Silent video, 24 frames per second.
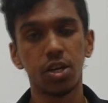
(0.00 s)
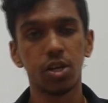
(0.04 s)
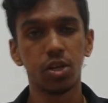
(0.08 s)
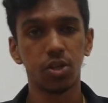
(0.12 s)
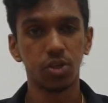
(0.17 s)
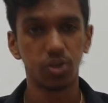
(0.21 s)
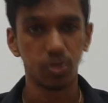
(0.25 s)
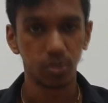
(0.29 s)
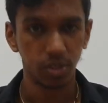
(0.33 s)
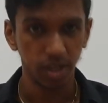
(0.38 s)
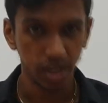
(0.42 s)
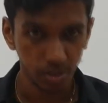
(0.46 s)

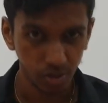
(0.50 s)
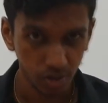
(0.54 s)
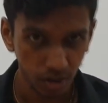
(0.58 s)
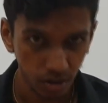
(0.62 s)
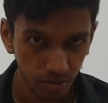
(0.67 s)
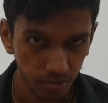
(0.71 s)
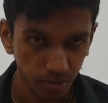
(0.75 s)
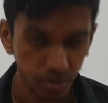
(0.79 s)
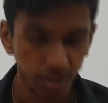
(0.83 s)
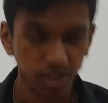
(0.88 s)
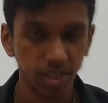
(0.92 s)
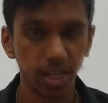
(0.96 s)
So that's all
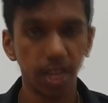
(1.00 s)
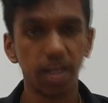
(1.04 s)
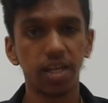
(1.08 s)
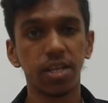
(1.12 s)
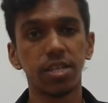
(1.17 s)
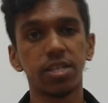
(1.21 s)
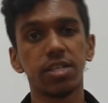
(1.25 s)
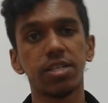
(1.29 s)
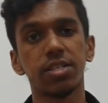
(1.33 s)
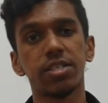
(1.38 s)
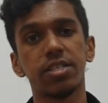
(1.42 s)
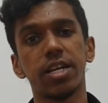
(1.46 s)
for the
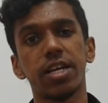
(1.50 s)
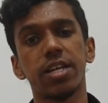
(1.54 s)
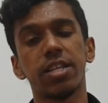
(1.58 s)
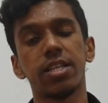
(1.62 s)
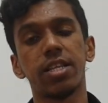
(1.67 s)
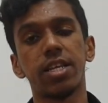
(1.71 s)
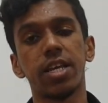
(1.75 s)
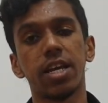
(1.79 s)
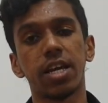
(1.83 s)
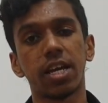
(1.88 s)
challenges that the